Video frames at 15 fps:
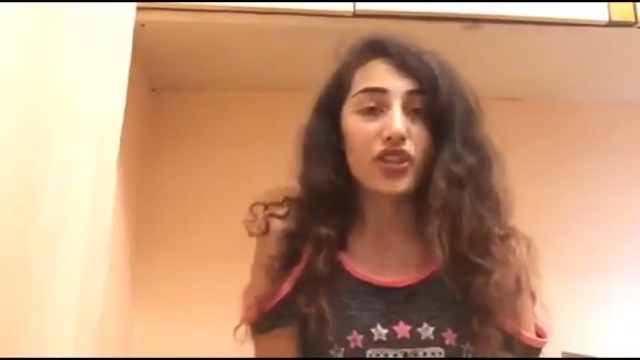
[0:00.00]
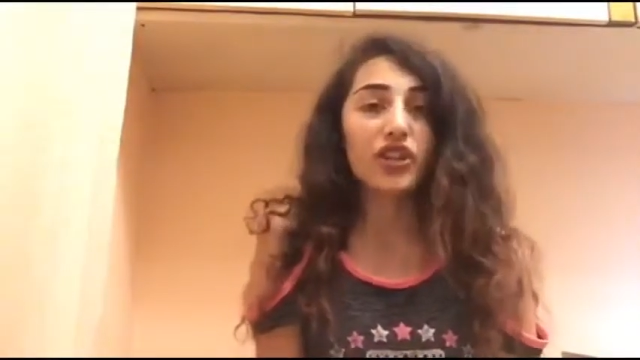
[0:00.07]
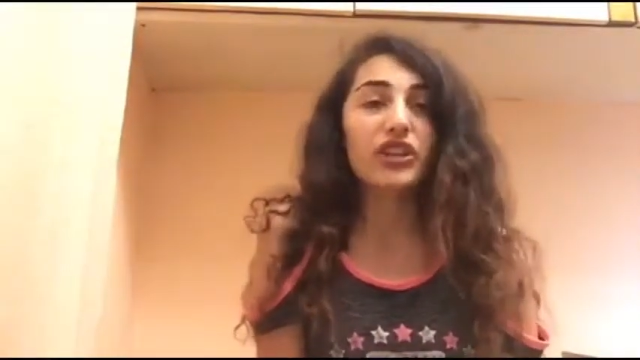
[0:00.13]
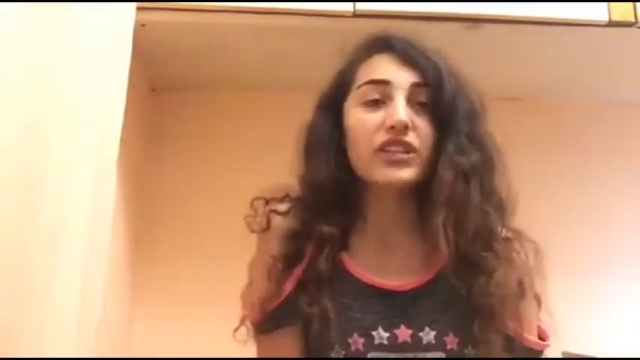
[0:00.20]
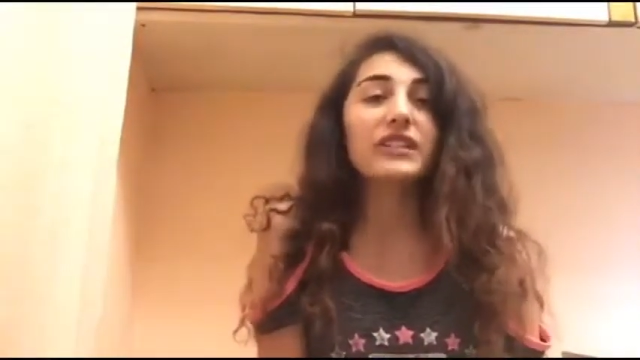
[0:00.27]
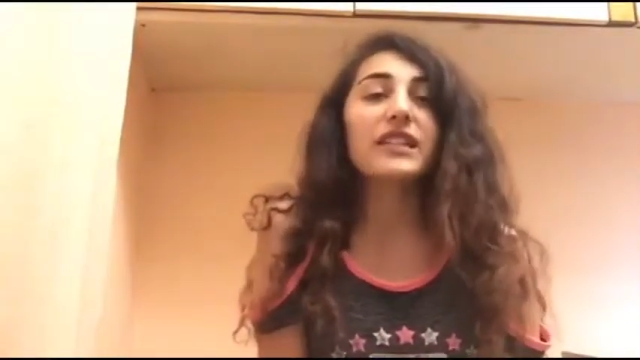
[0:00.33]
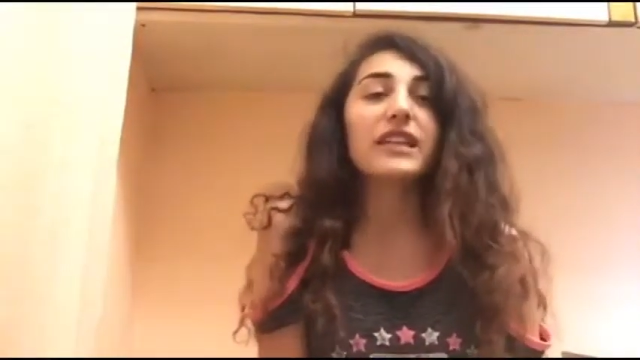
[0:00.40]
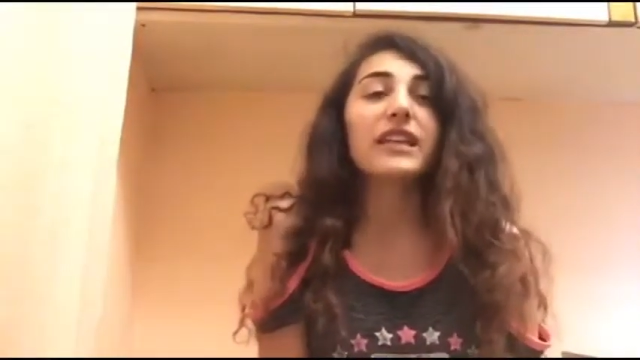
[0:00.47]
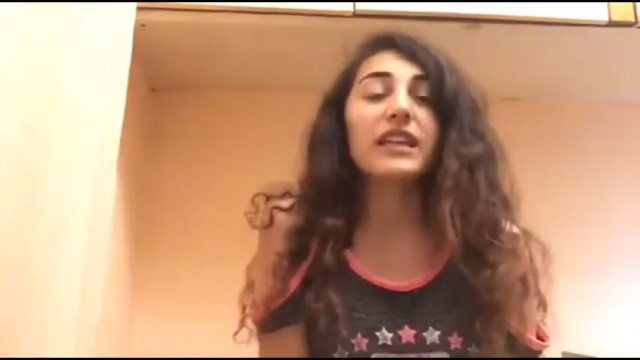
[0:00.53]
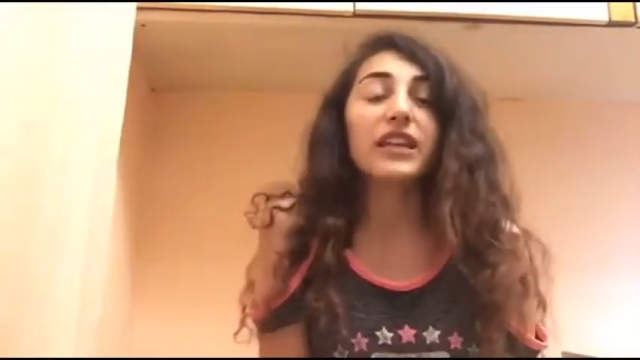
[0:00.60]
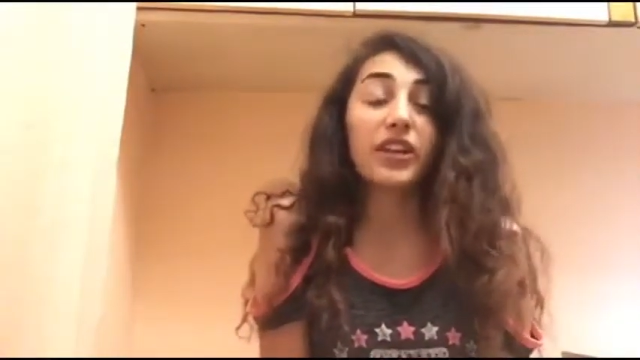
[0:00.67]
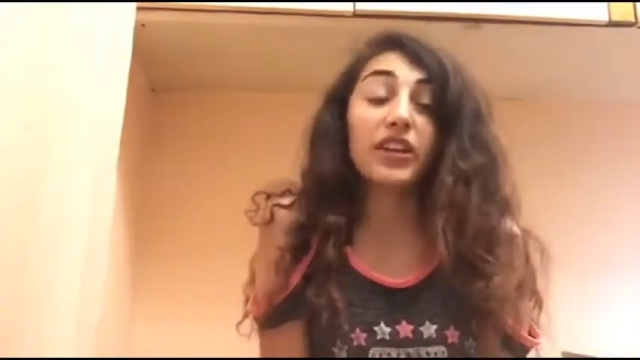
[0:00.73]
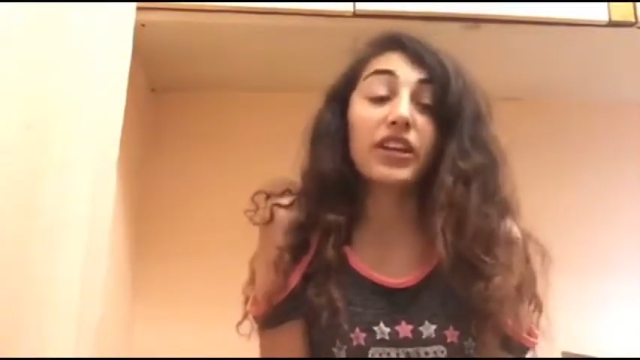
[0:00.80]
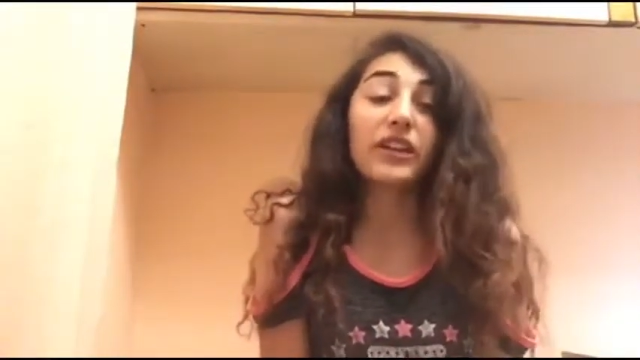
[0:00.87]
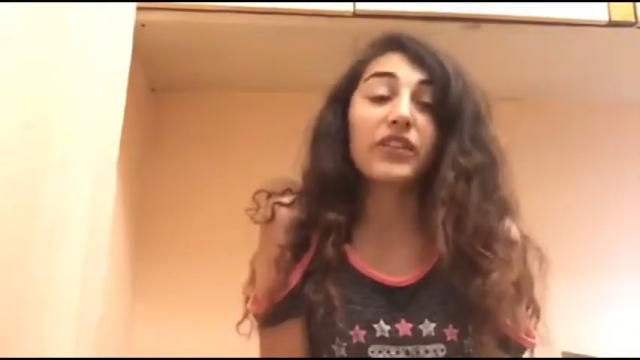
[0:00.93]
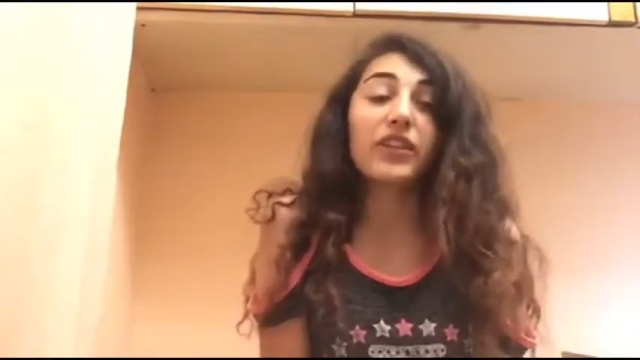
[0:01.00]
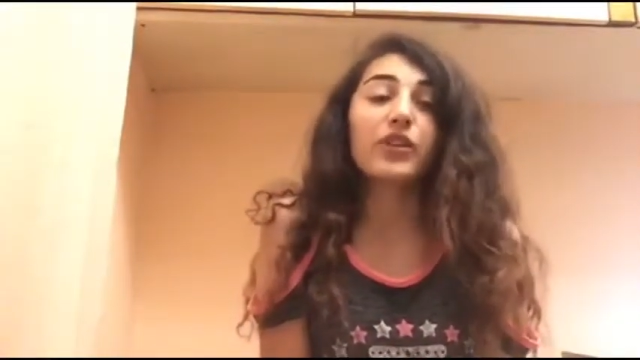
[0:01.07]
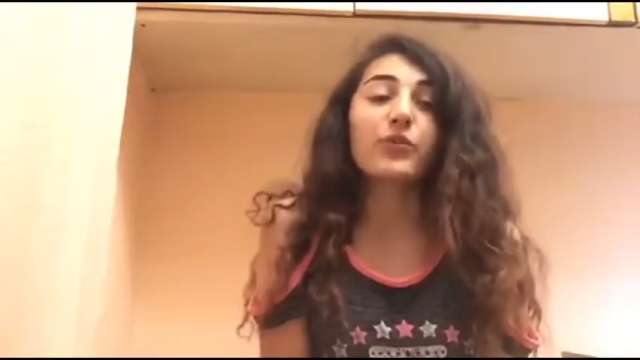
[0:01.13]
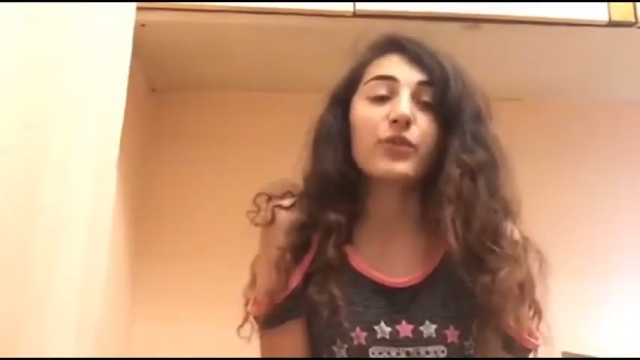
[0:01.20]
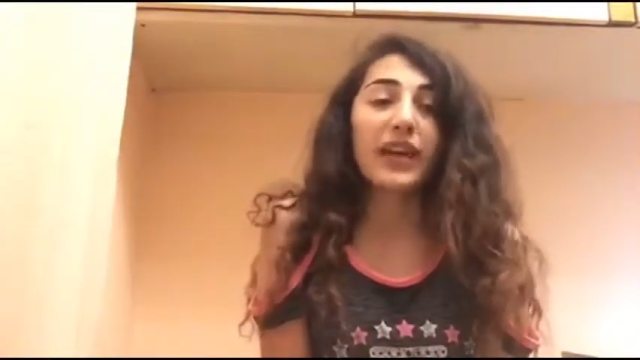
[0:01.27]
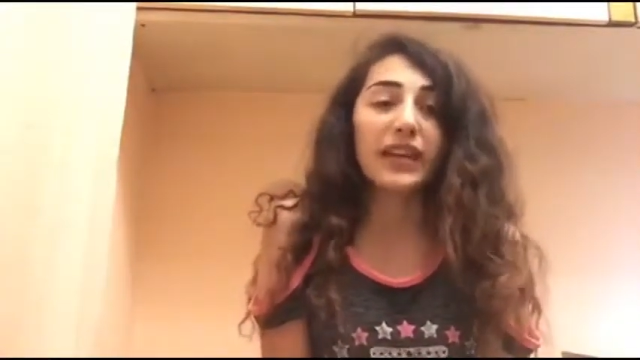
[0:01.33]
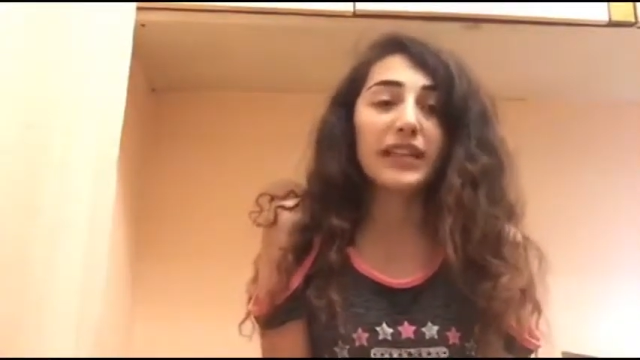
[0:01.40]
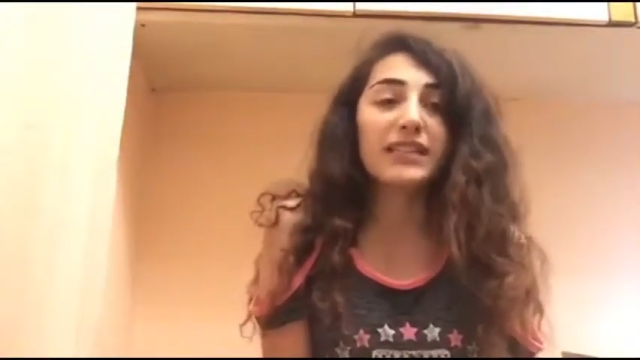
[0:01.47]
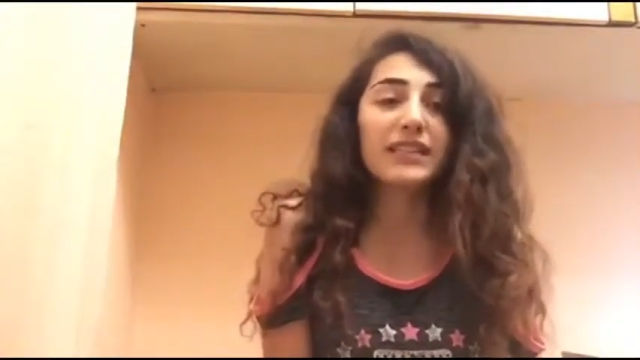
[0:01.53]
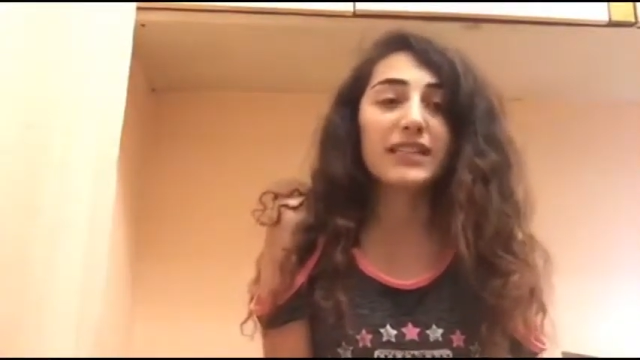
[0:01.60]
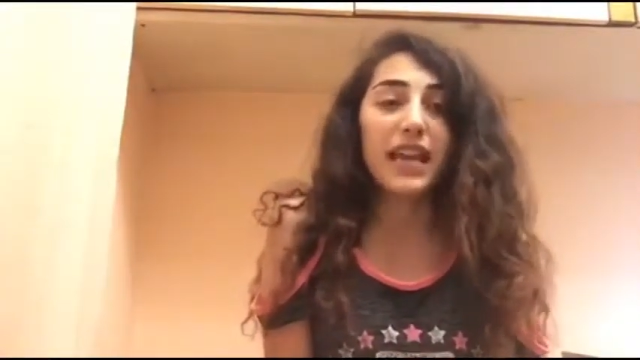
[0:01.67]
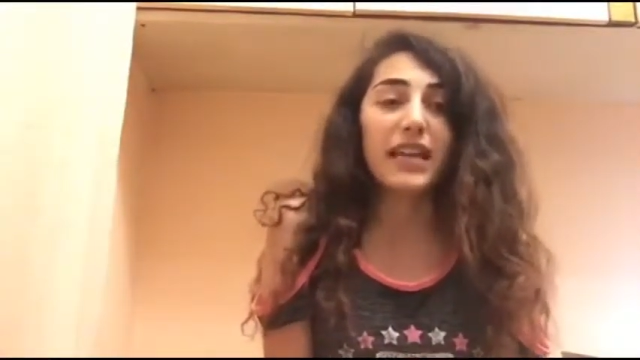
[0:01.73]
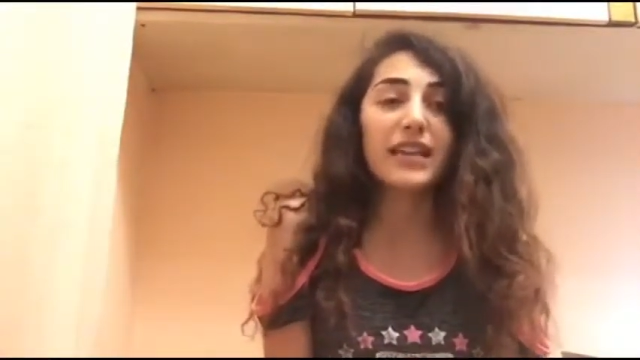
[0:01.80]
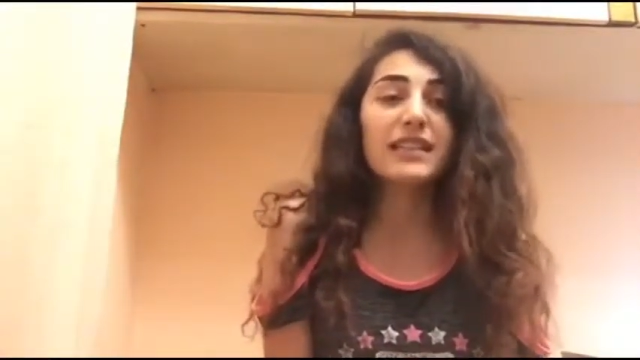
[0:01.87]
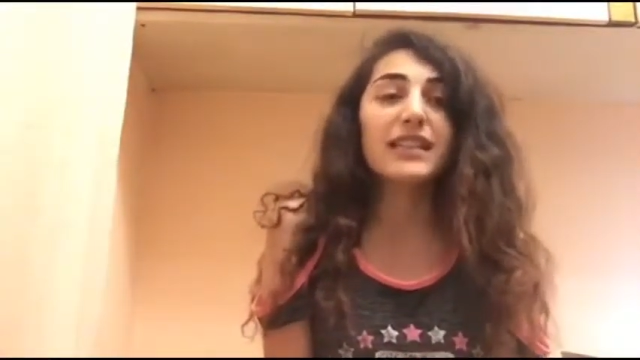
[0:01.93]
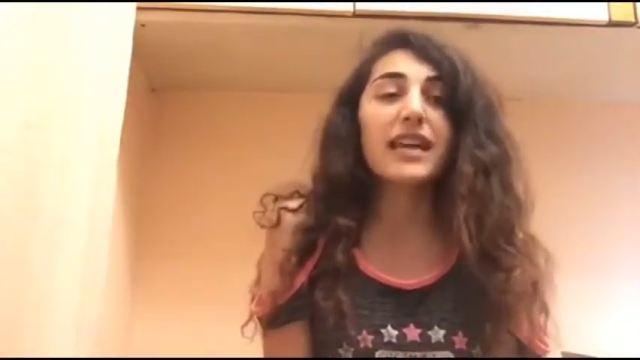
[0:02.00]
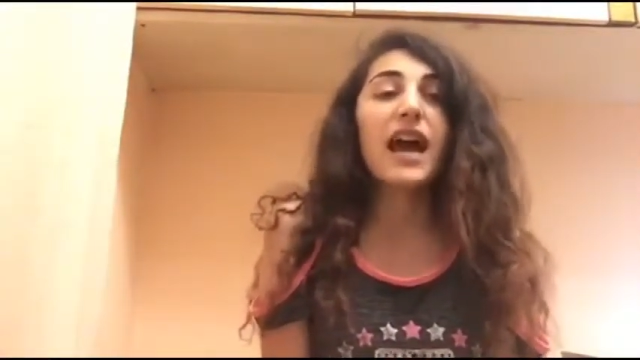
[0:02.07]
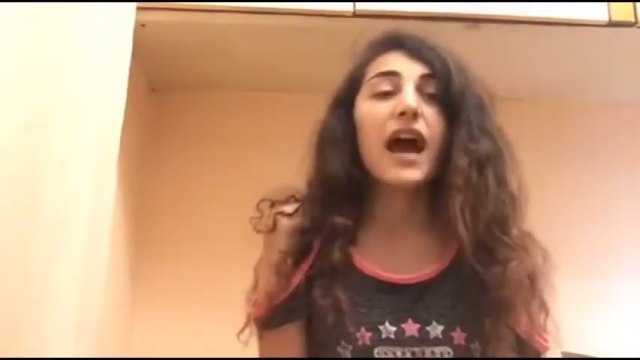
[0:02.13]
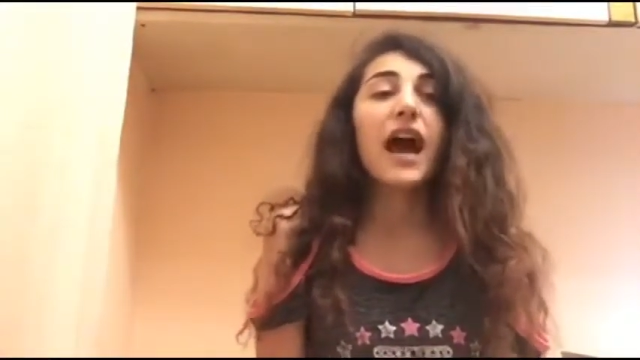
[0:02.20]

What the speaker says: year in the United States.